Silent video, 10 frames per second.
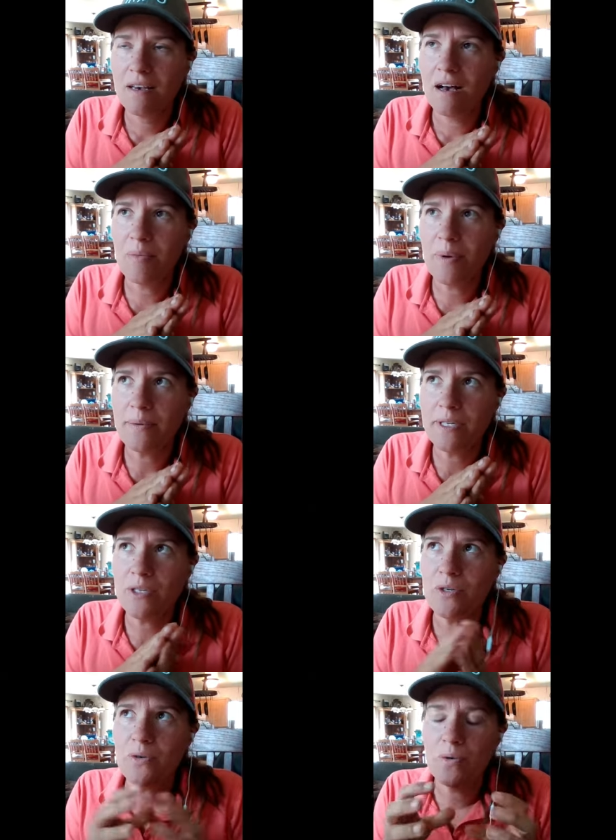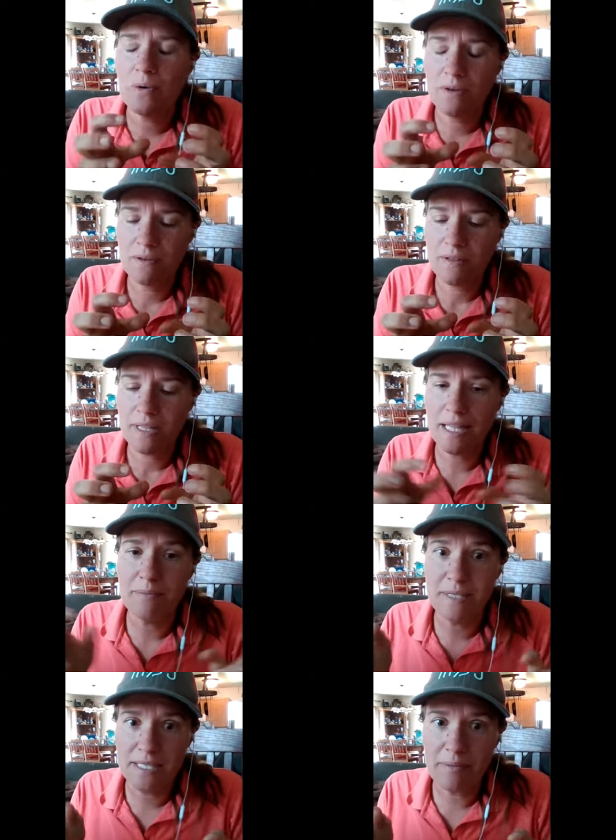I'll probably do
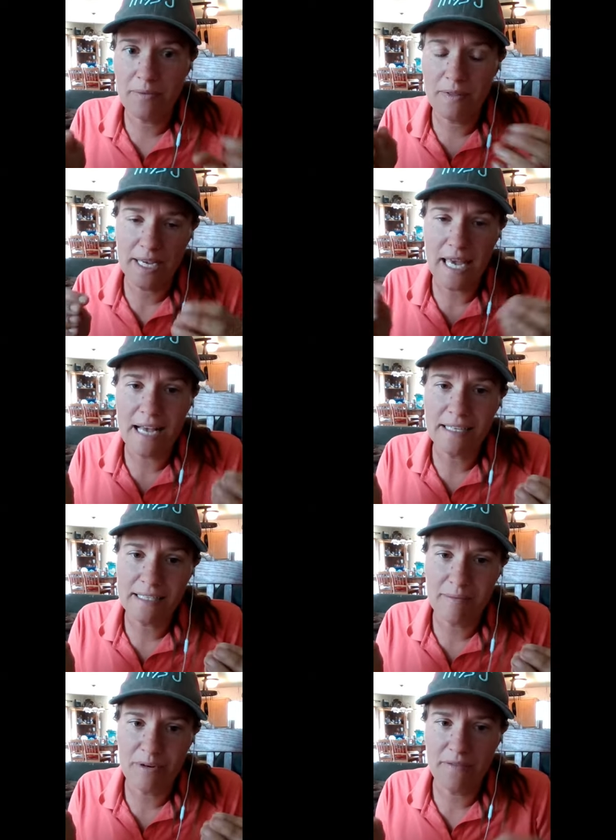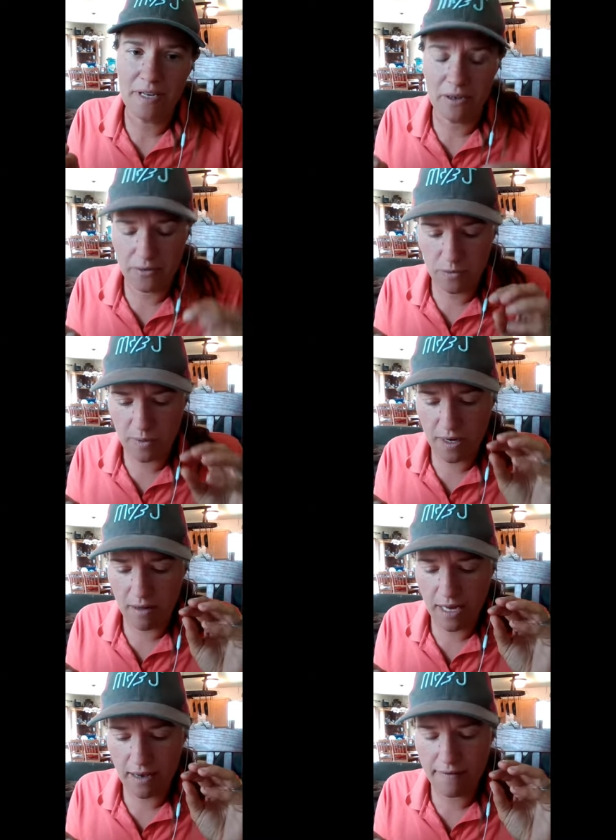them as separate videos, but
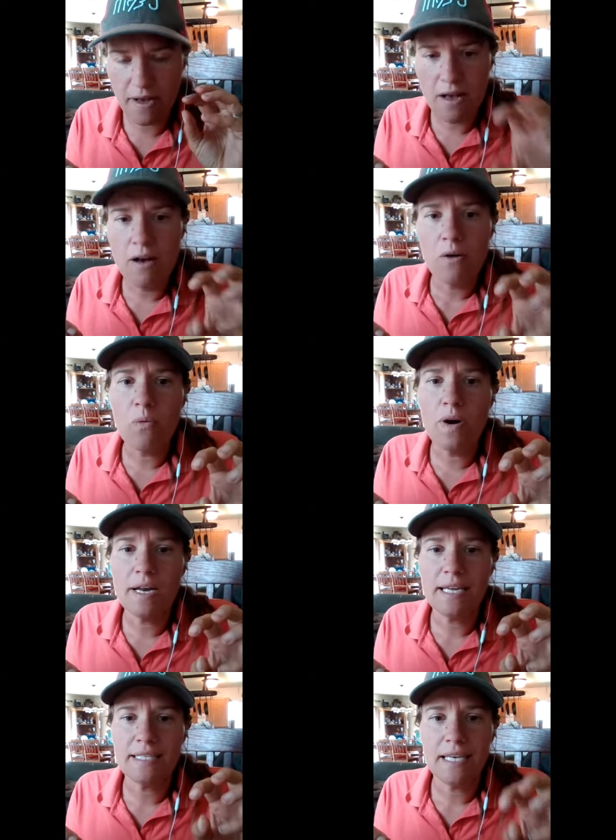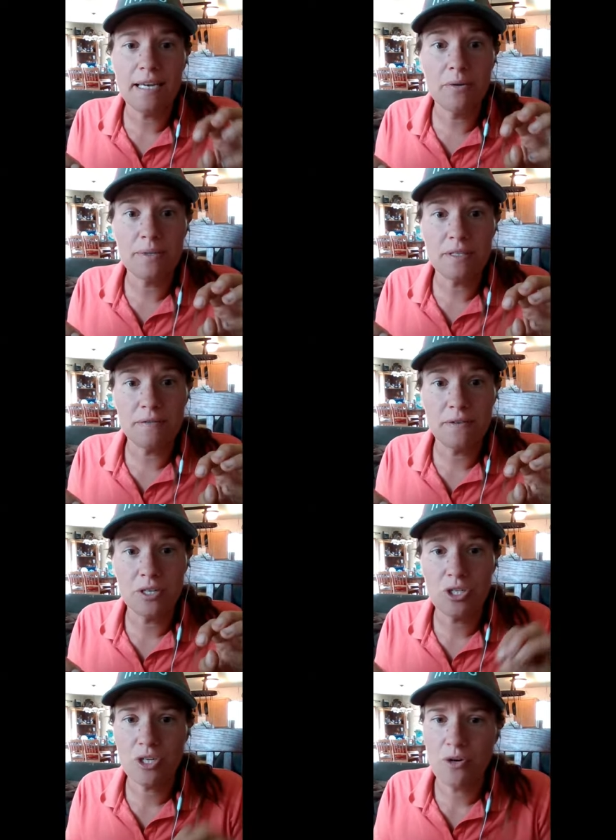I'll have one as here was the
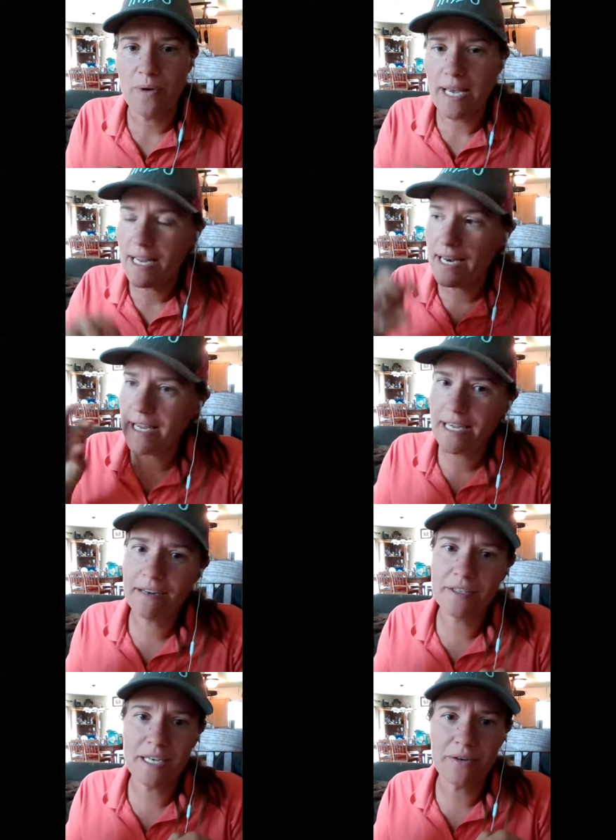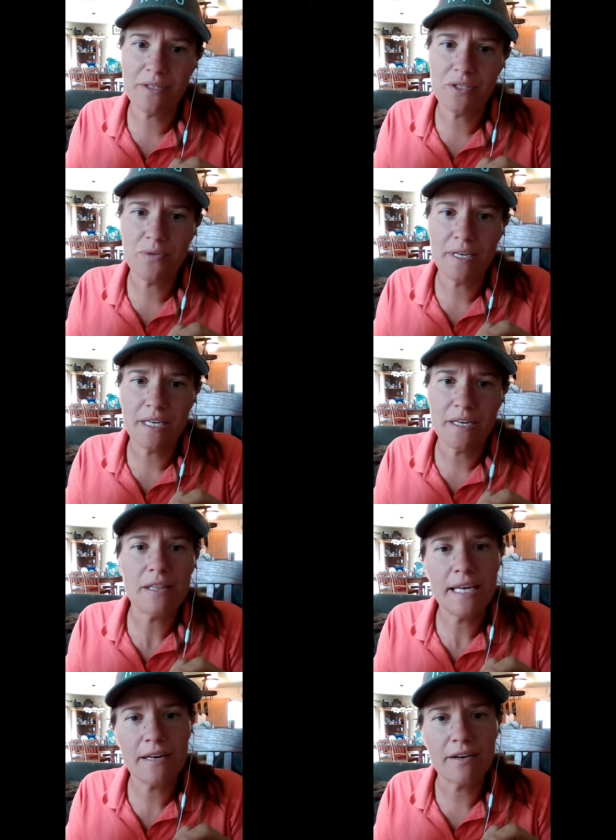first show and here's how he's doing a year
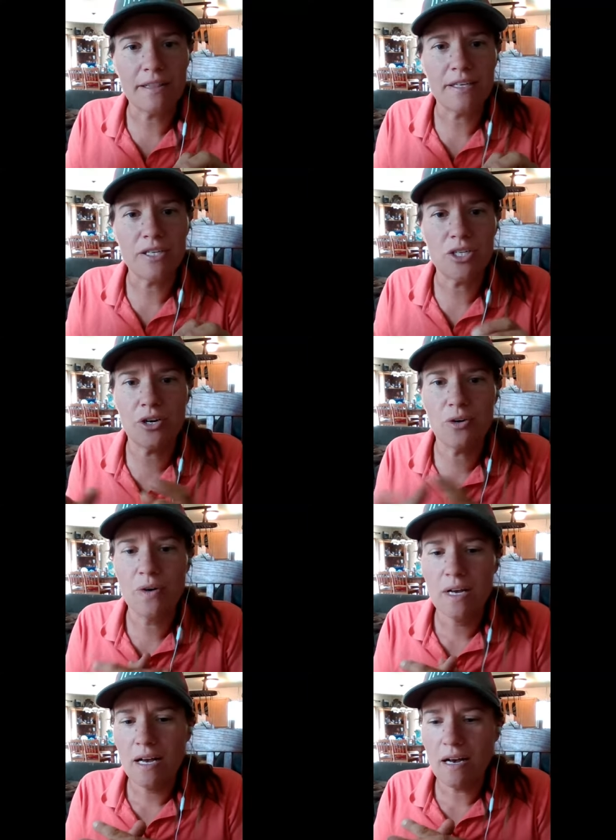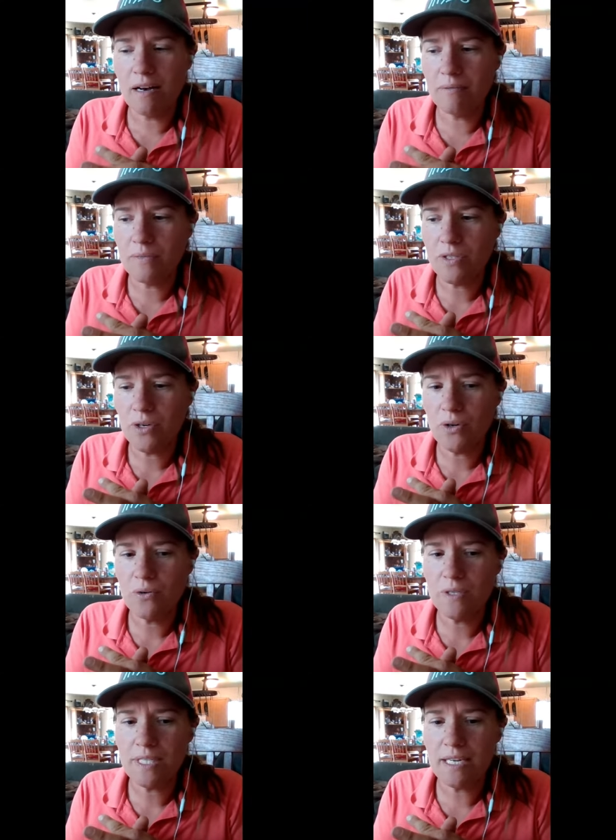later at this show.
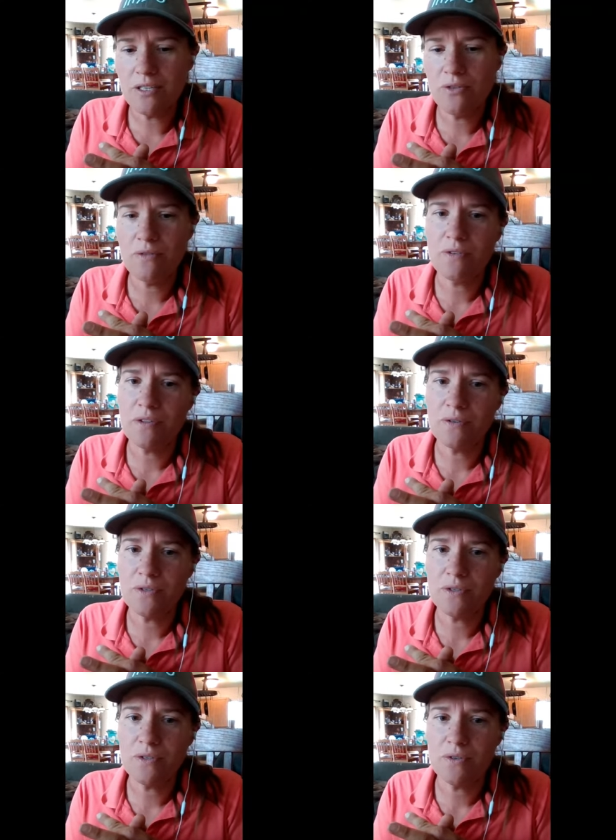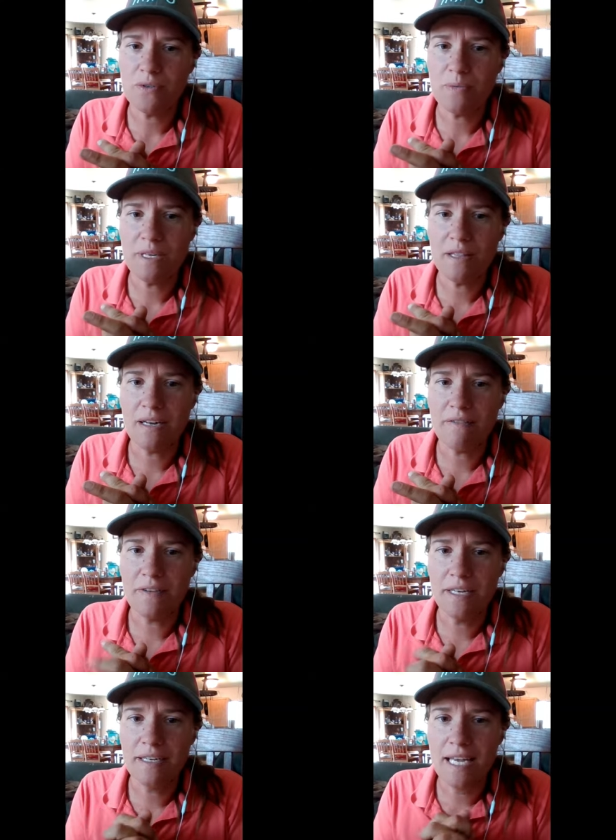So stay tuned for those, because those will be a lot of
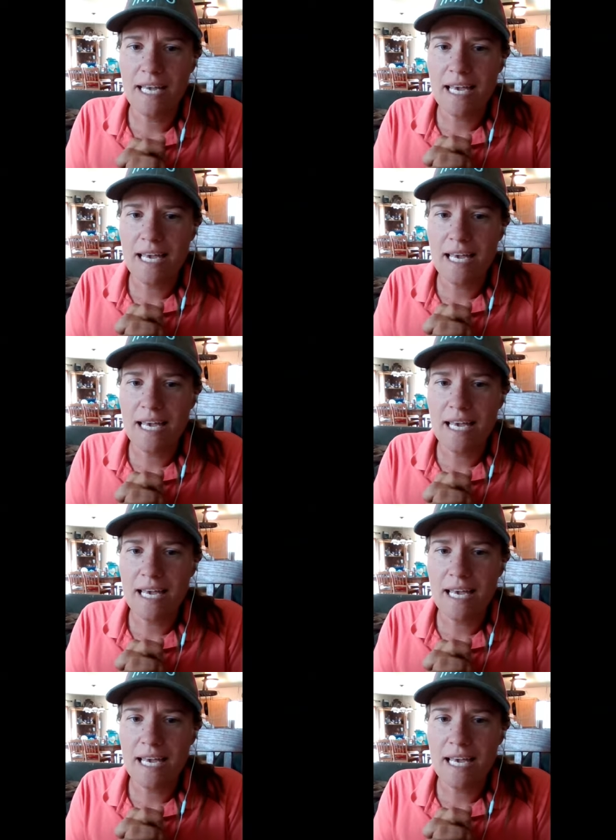fun.